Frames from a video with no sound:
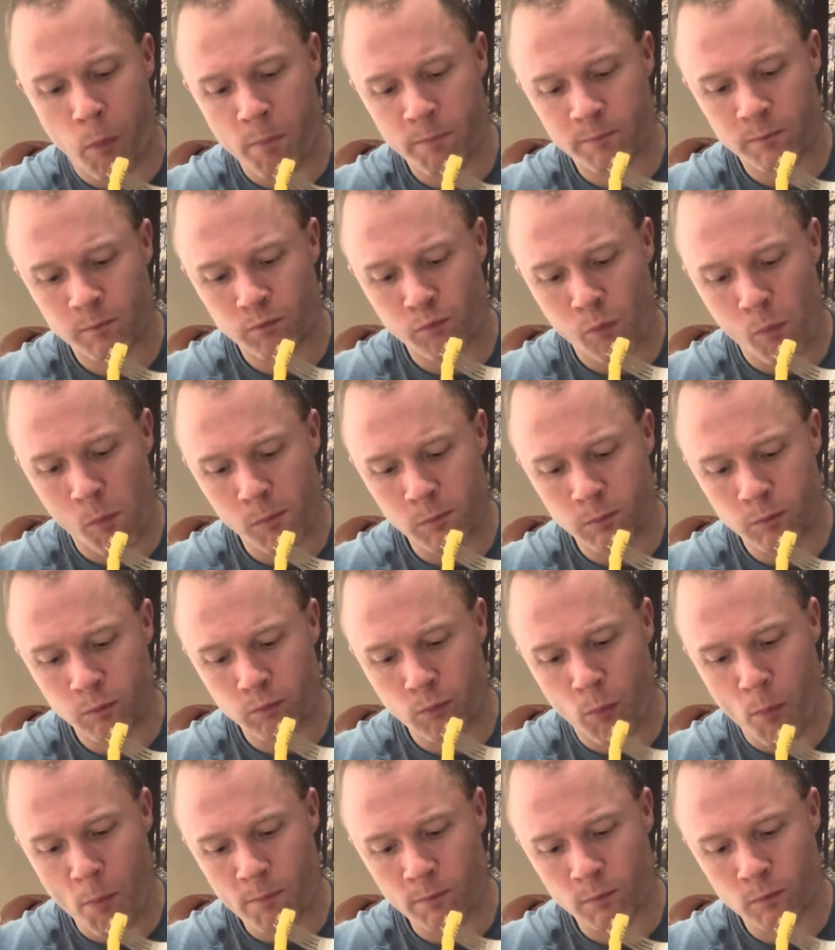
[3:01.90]
So what
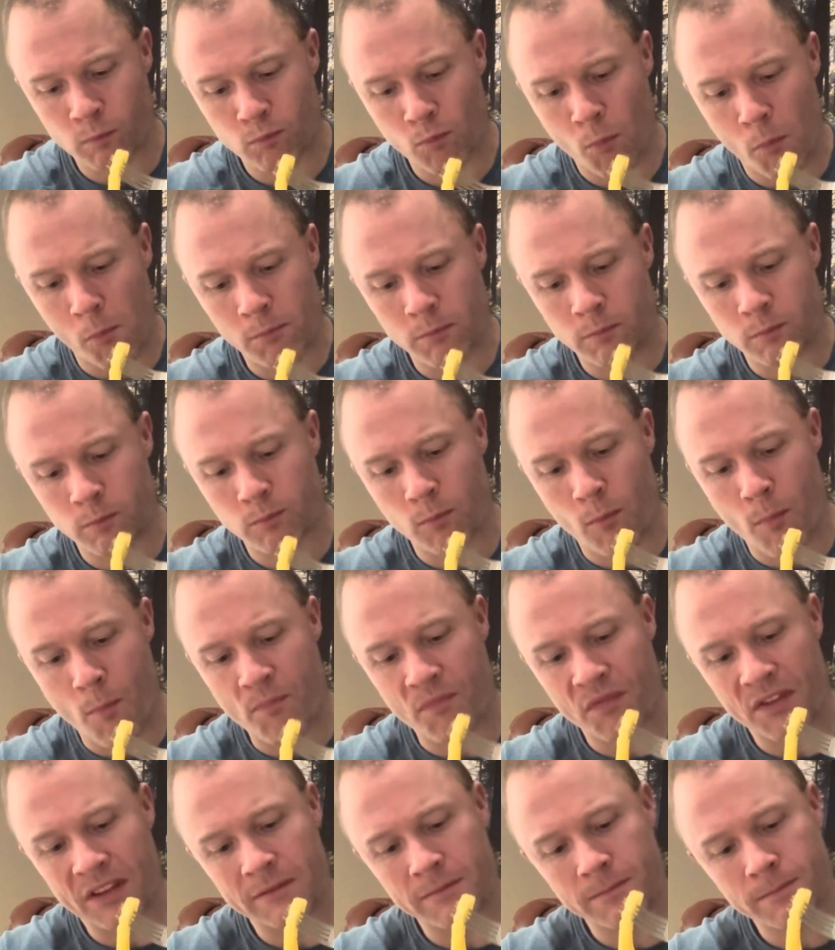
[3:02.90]
I did is I
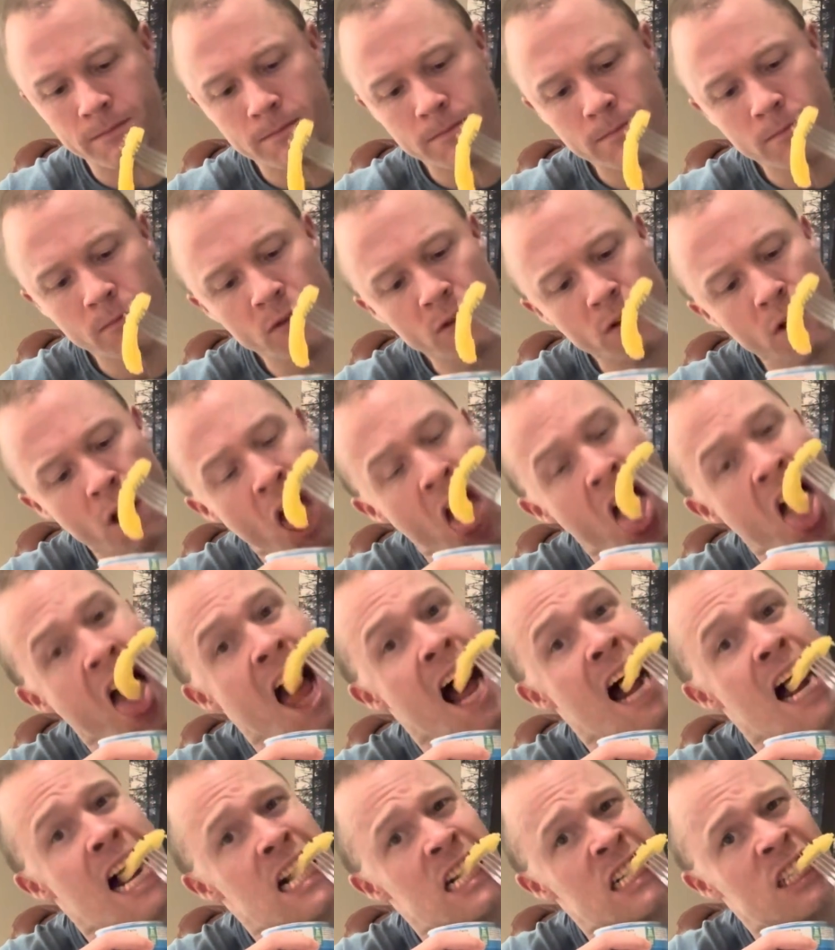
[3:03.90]
just went straight to
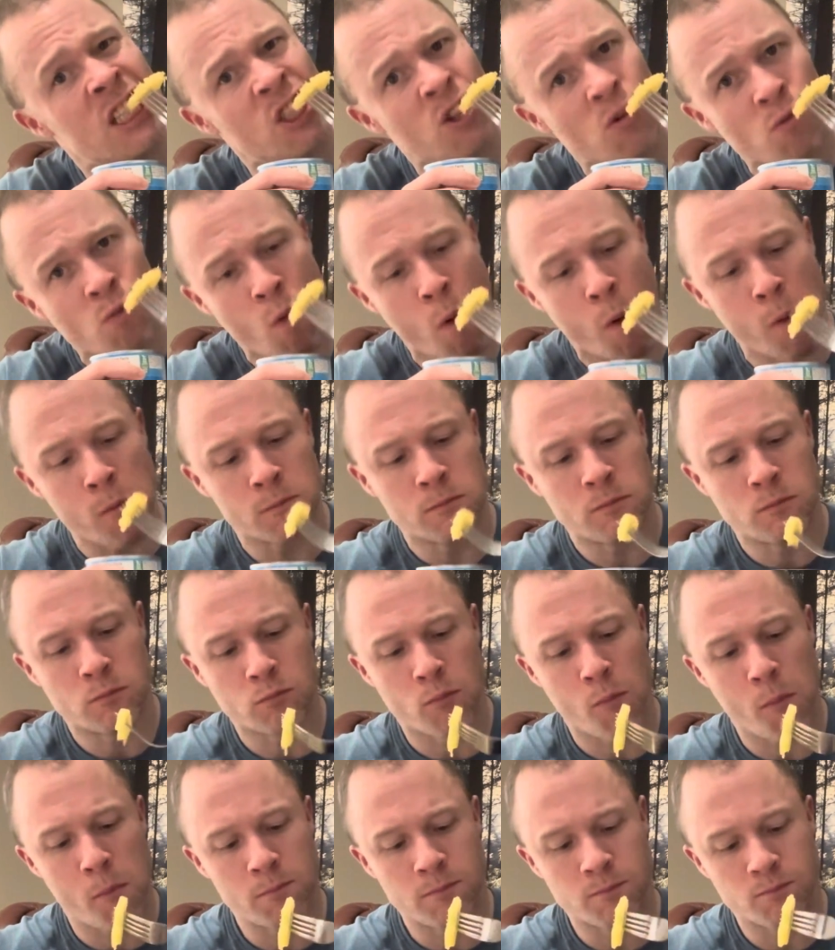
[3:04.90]
one meal a
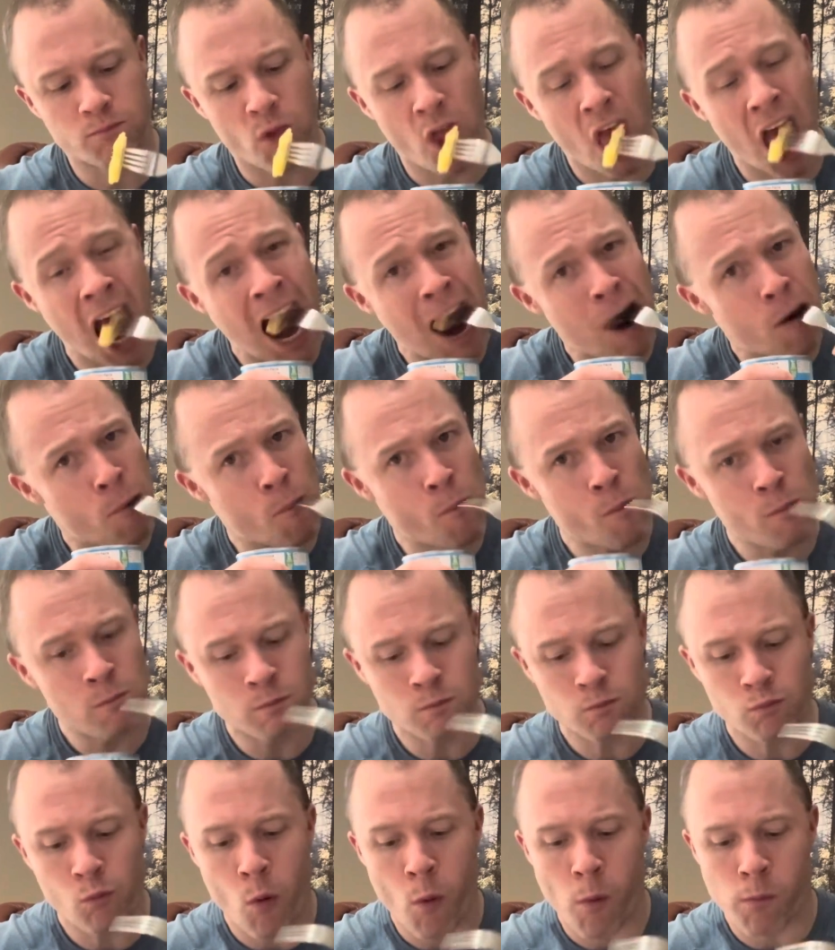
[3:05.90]
day,
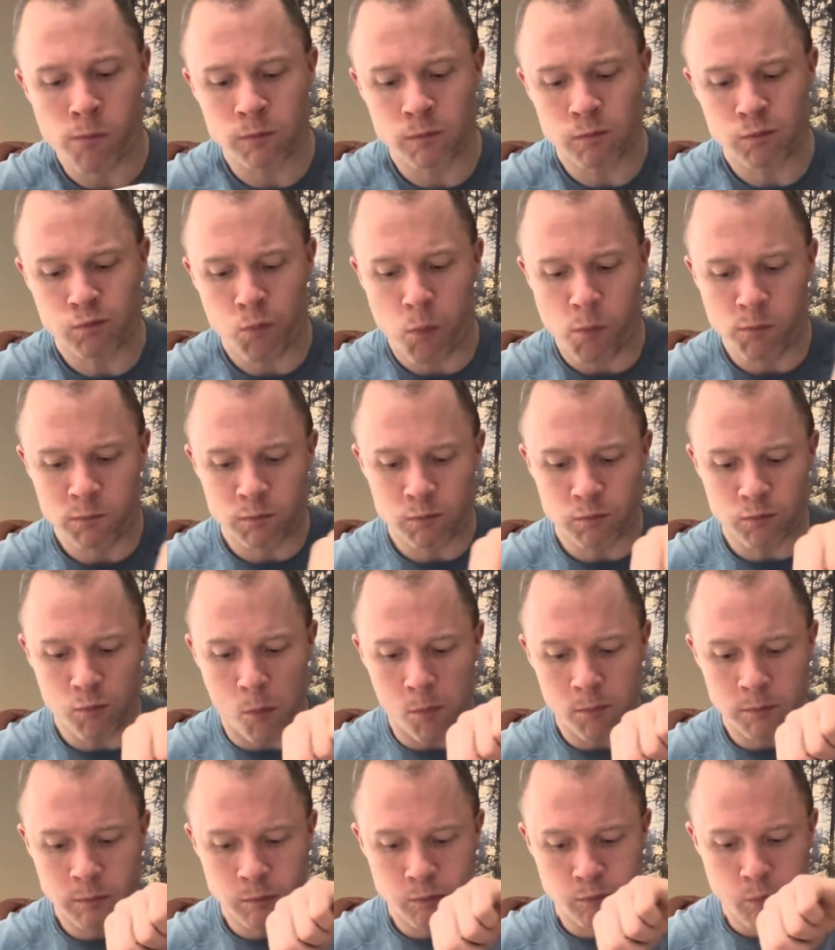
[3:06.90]
eating whatever the hell I
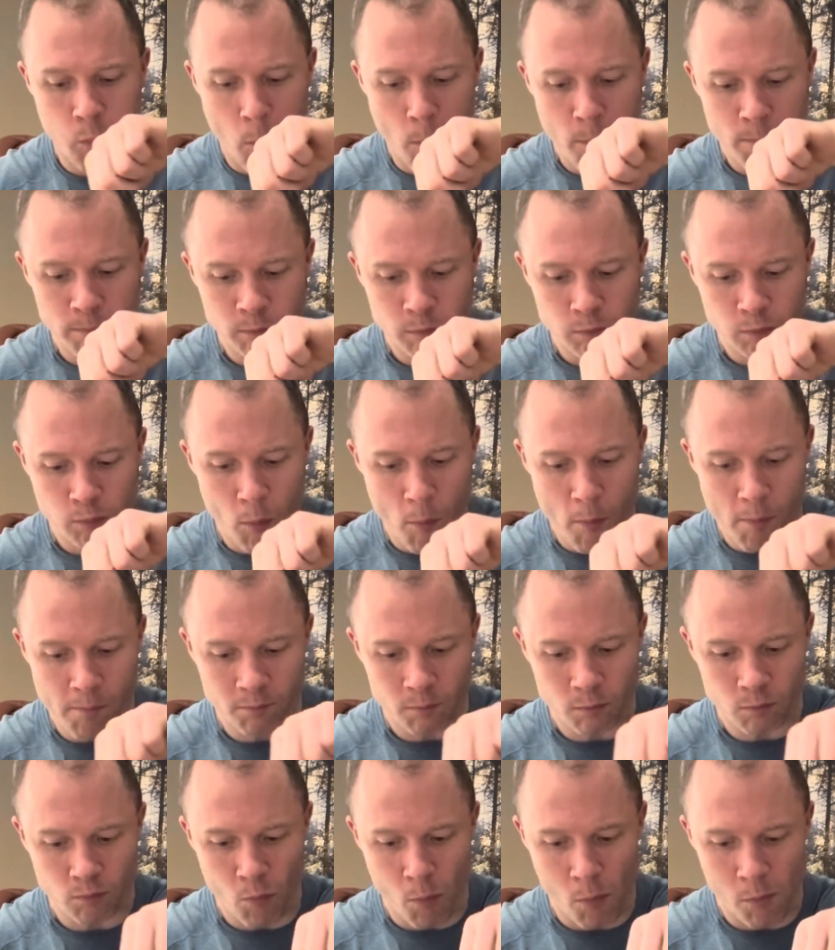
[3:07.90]
want.
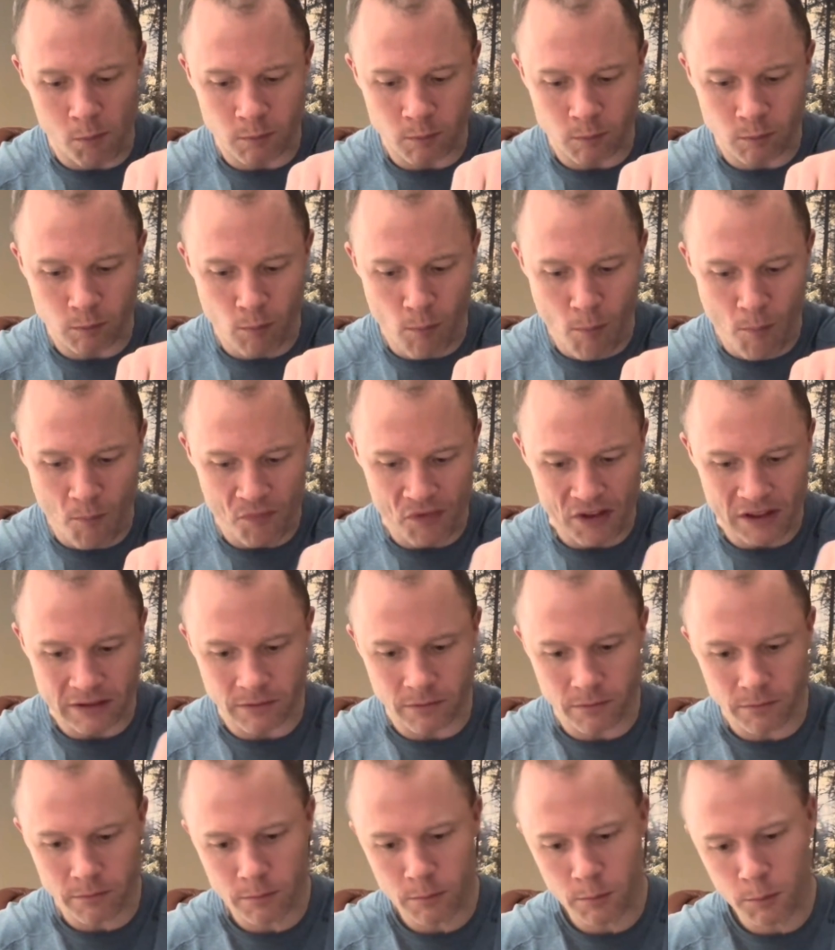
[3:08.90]
In the
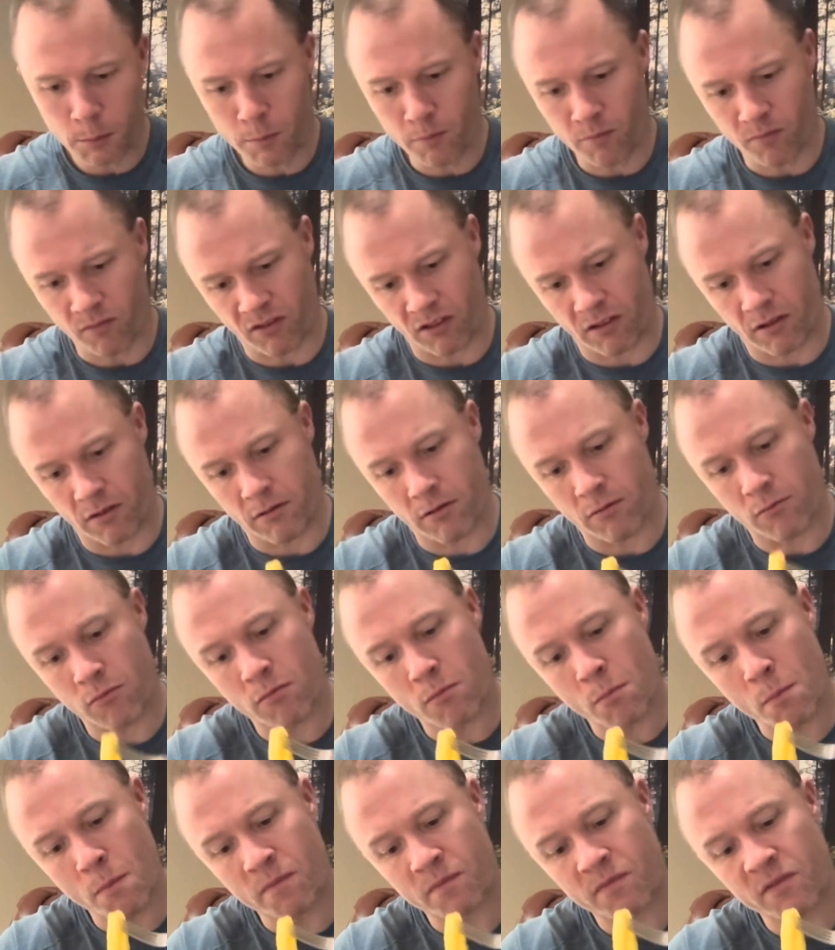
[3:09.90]
process, I gained about
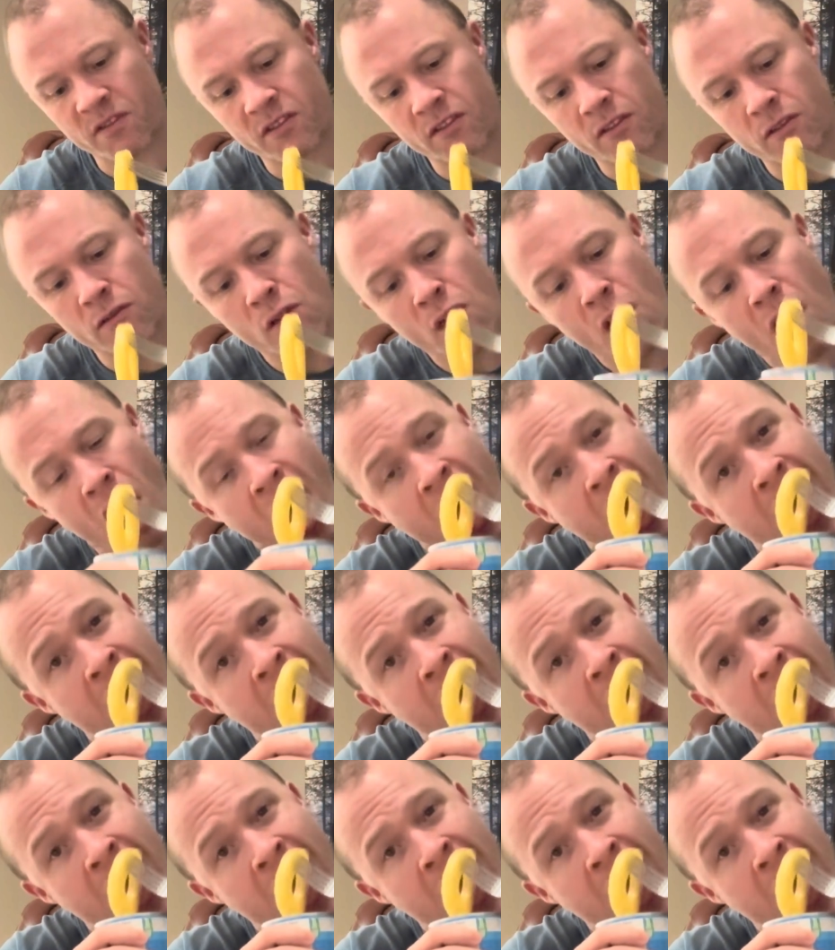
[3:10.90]
8 pounds.